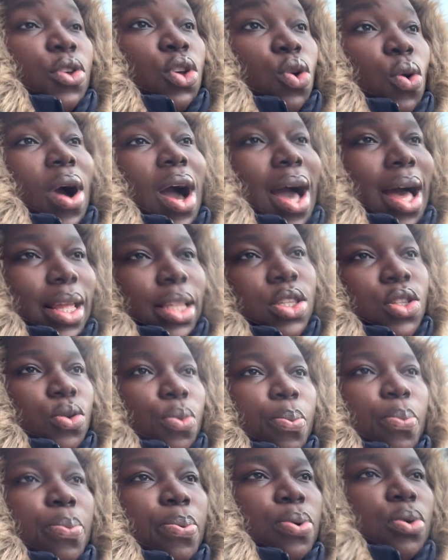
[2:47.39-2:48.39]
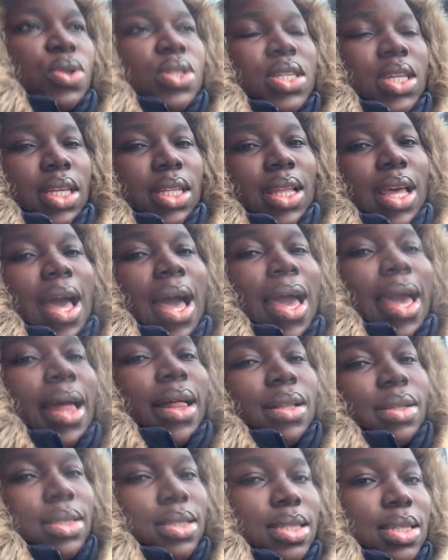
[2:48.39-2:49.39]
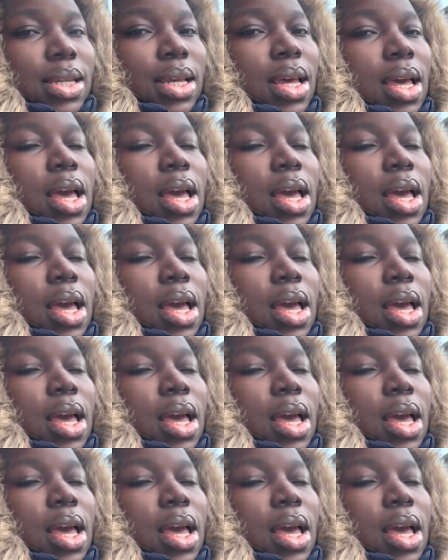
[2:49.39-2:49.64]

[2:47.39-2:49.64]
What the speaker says: you had to put in IELTS